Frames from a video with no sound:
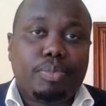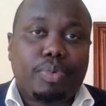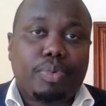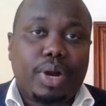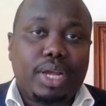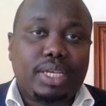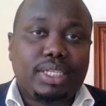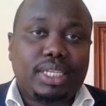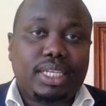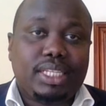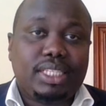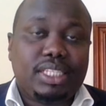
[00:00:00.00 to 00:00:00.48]

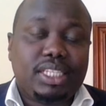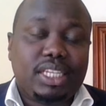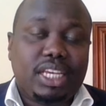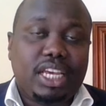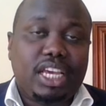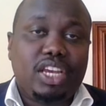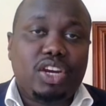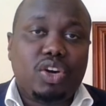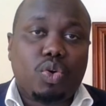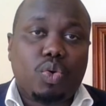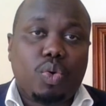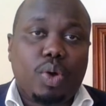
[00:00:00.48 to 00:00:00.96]
presence
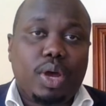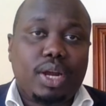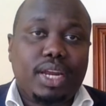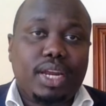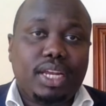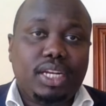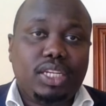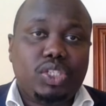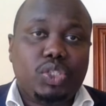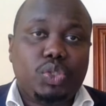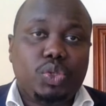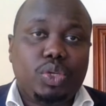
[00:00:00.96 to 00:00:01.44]
in
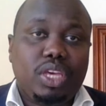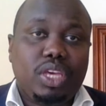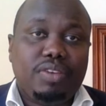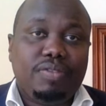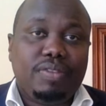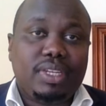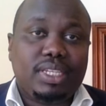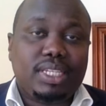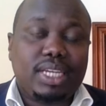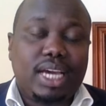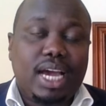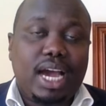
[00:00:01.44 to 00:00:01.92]
Rwanda to
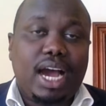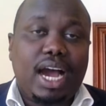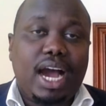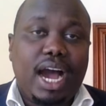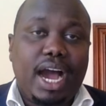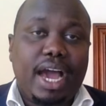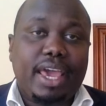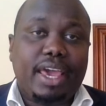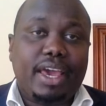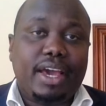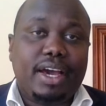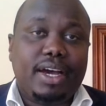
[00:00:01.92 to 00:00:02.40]
give it a
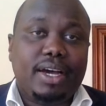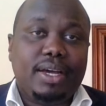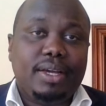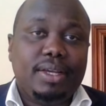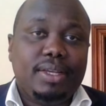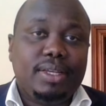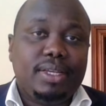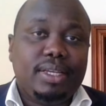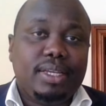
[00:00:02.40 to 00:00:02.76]
higher